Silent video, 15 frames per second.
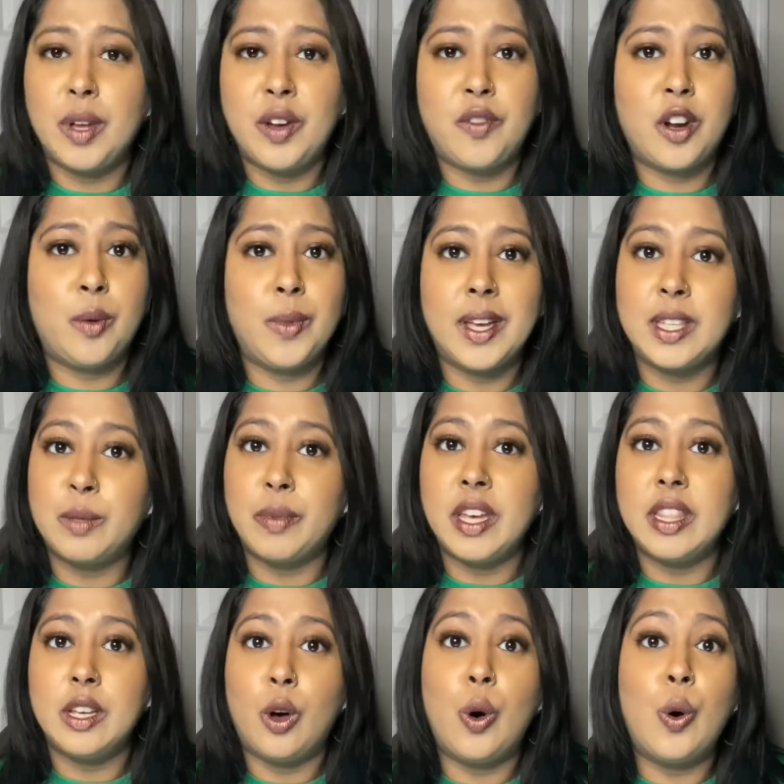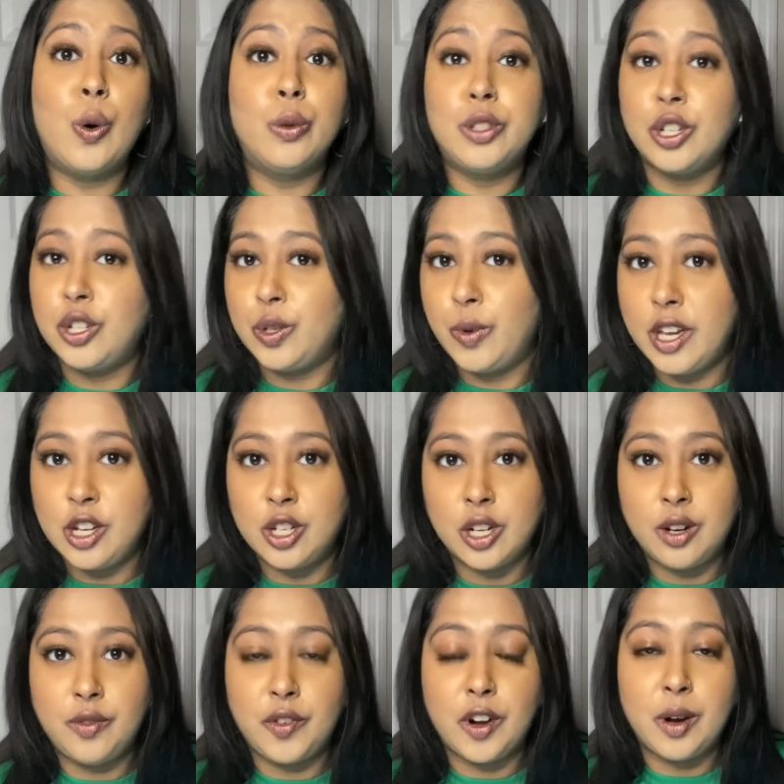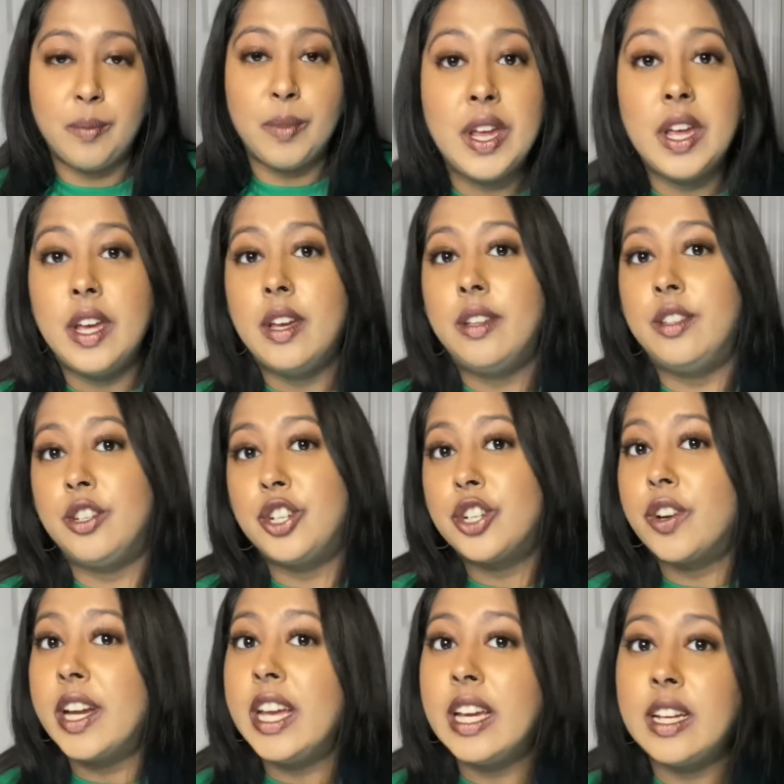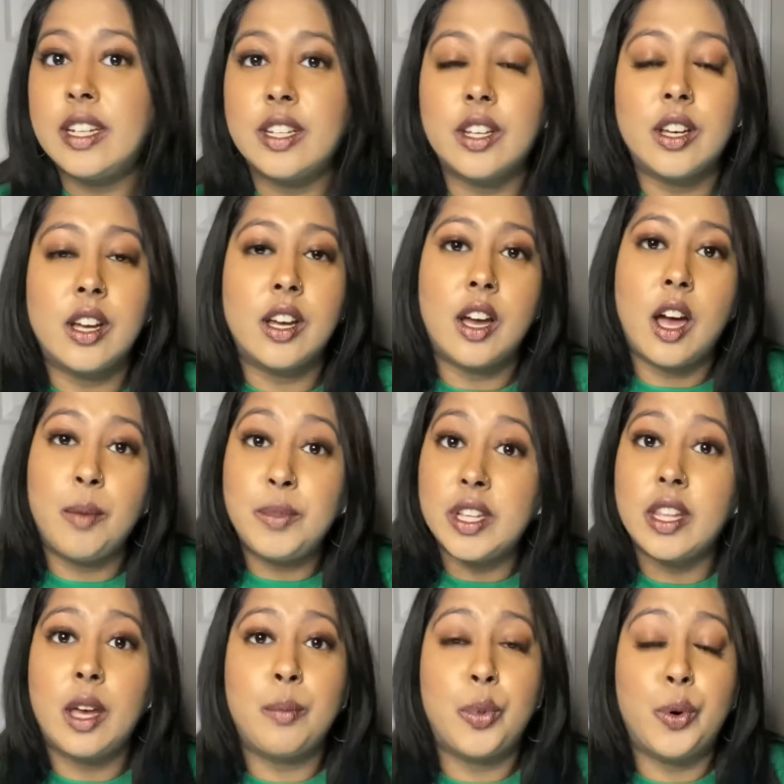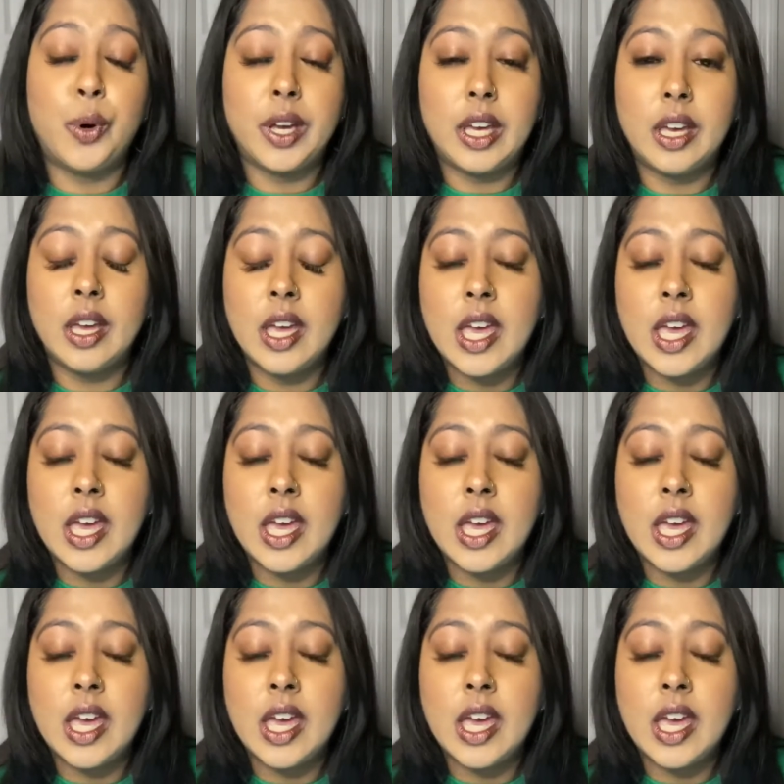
from. We explained the whole situation from the trach to up to that point.